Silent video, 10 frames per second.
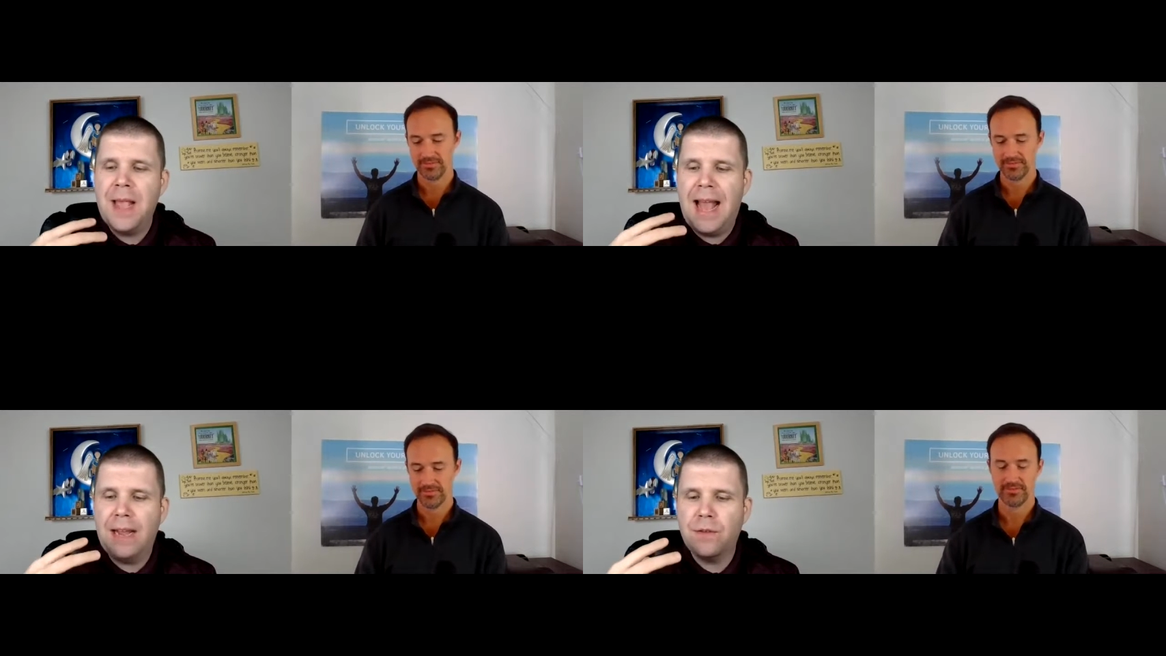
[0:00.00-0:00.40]

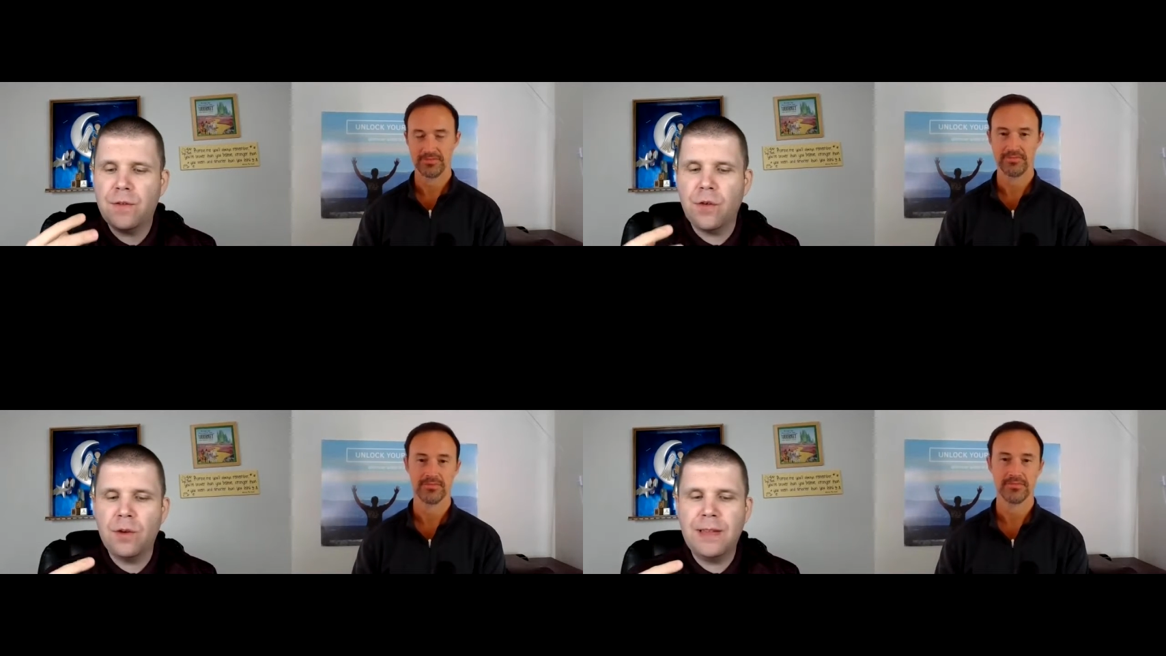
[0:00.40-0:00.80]

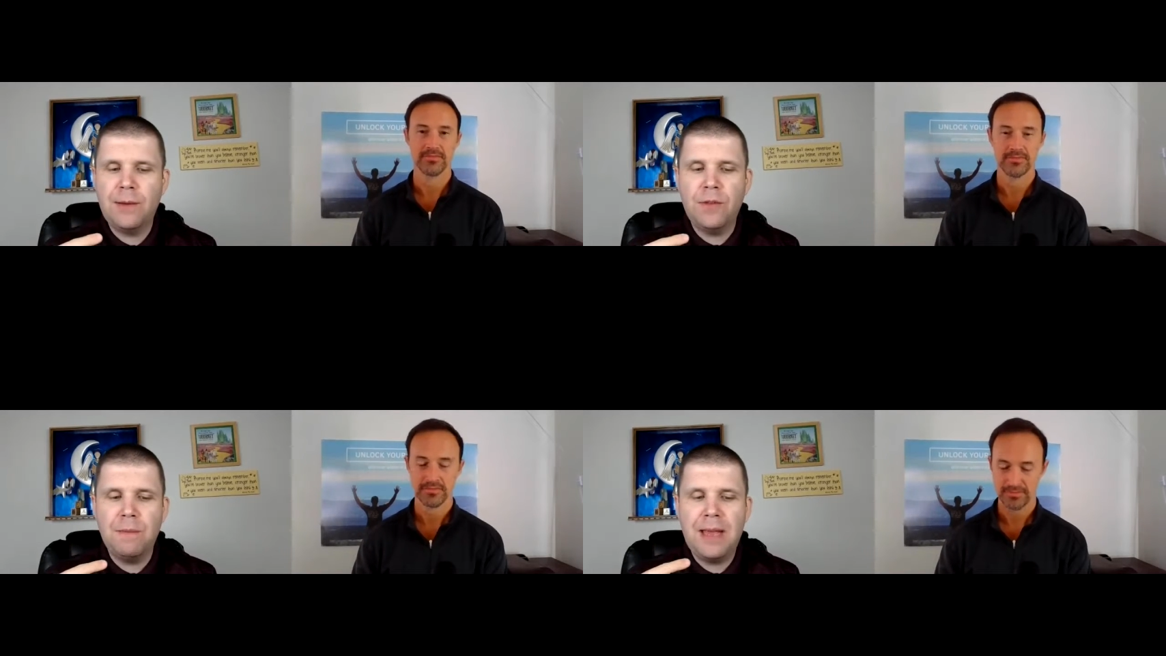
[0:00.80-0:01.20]

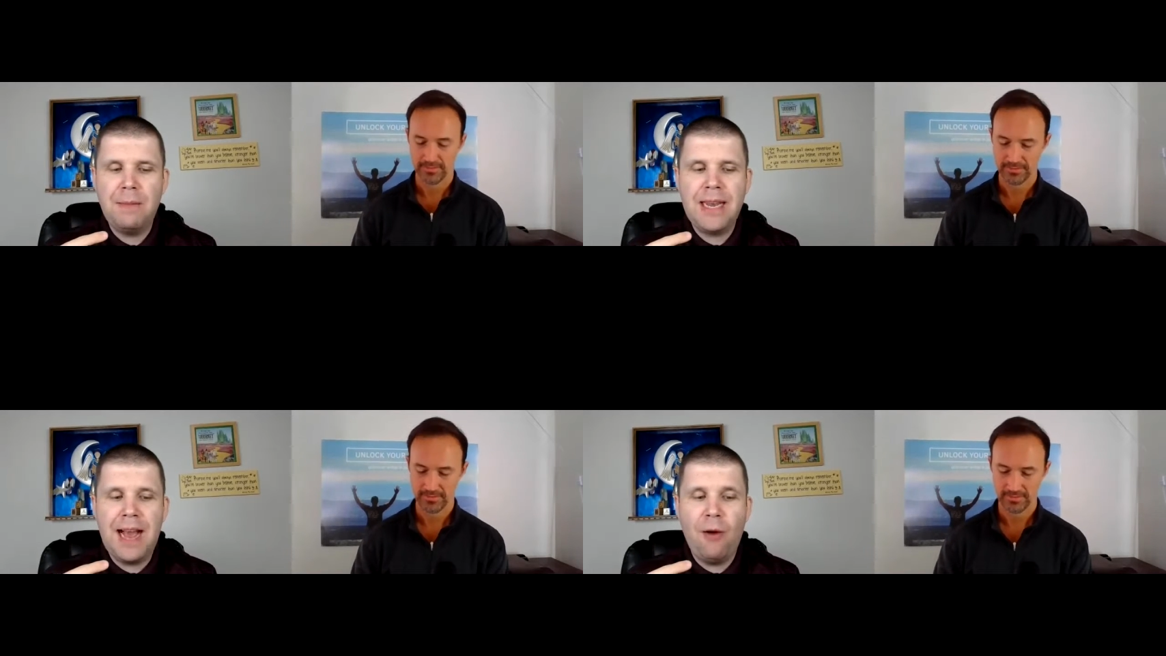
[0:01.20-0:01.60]
Speaker 1: externally was
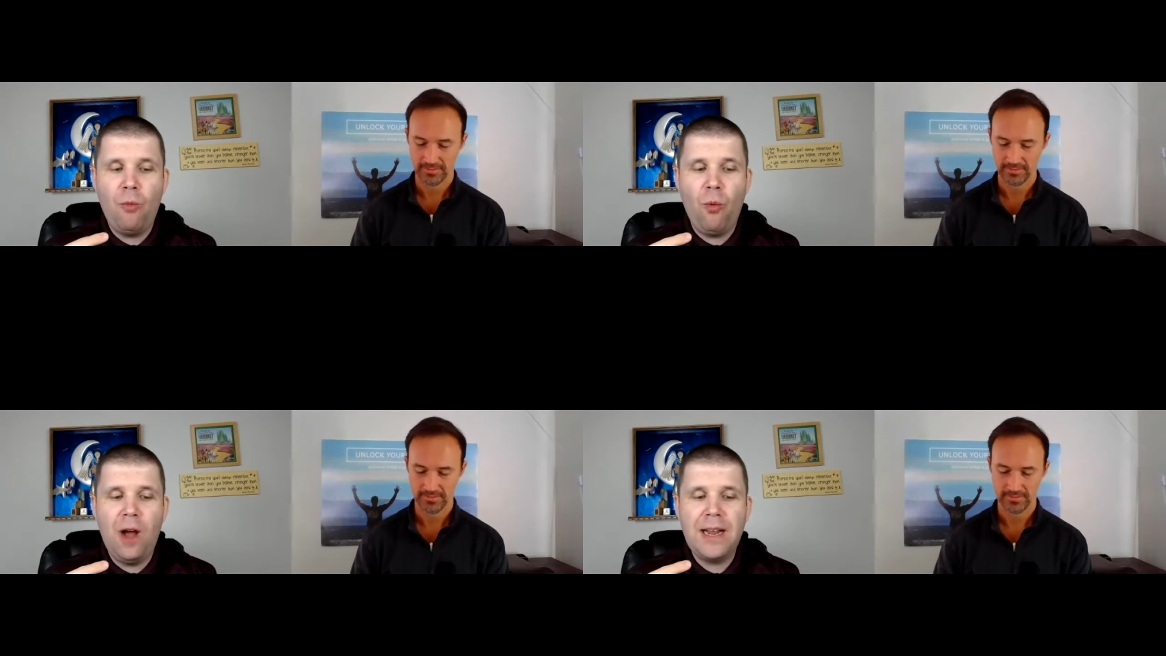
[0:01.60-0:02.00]
maybe
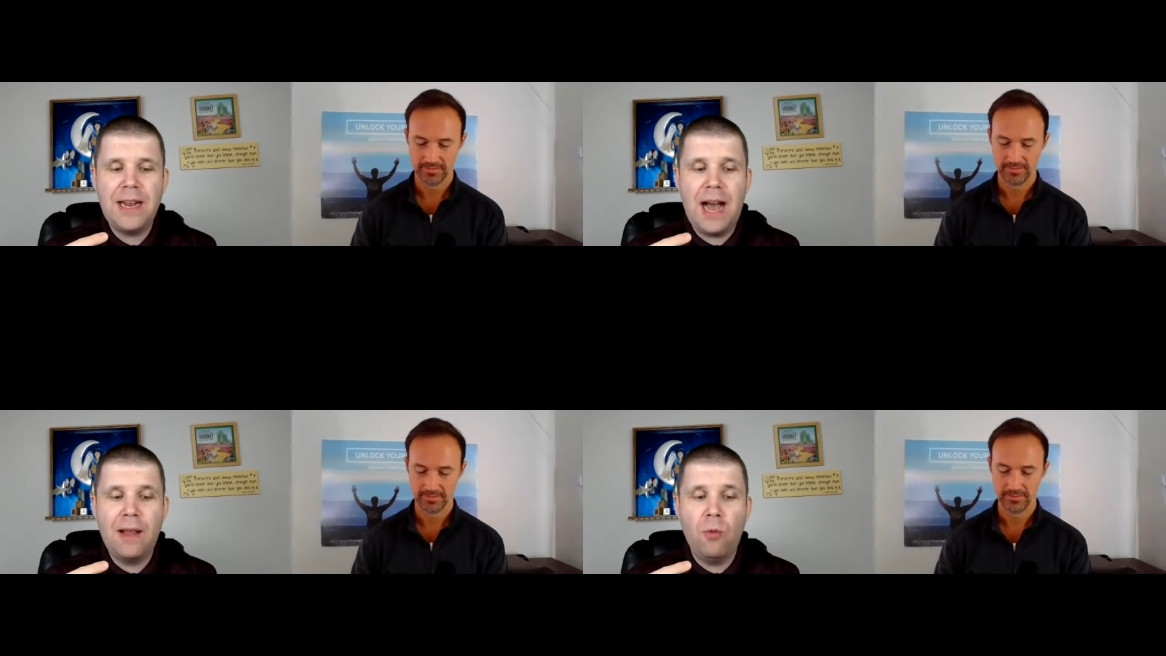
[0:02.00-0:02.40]
not
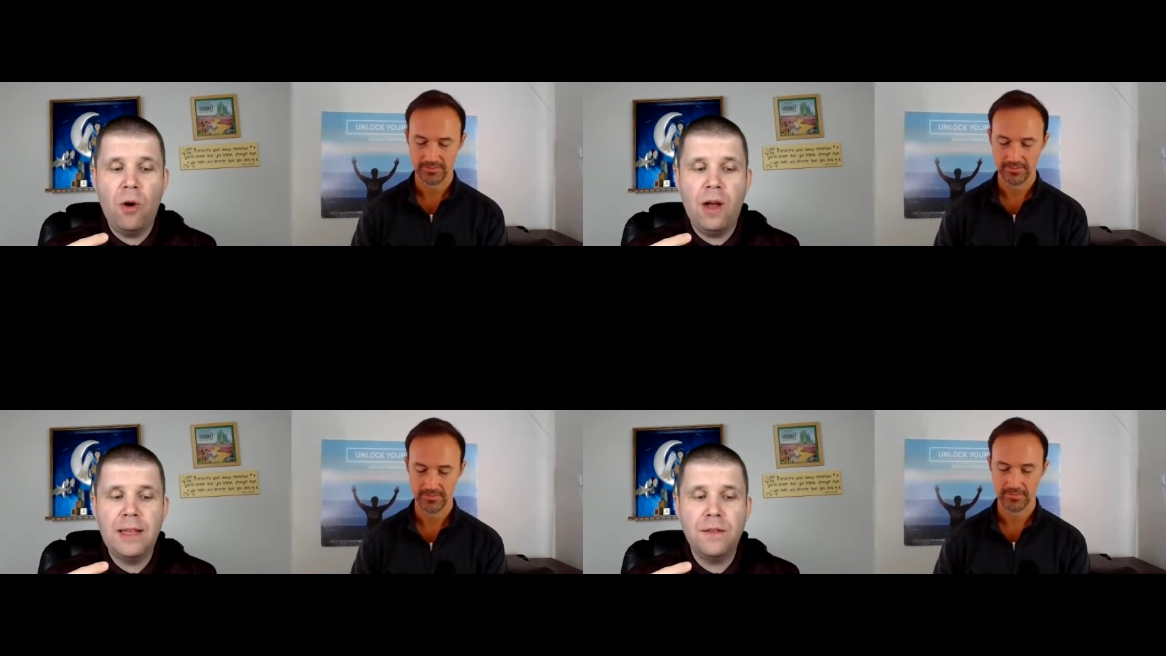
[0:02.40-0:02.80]
what I
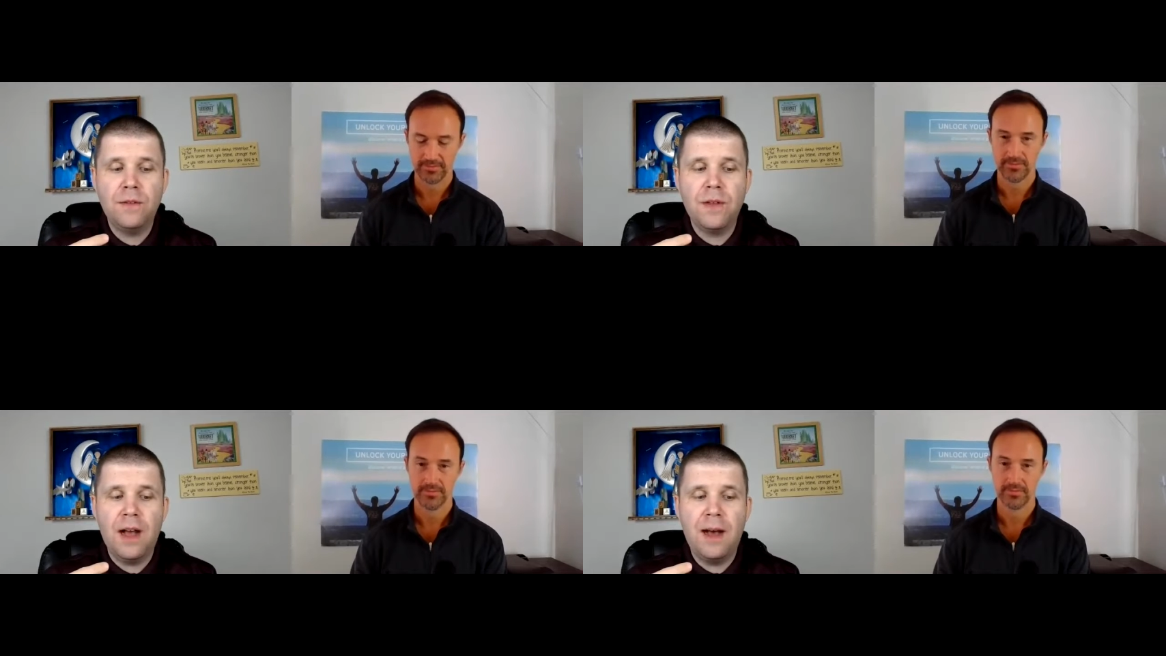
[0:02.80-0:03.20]
was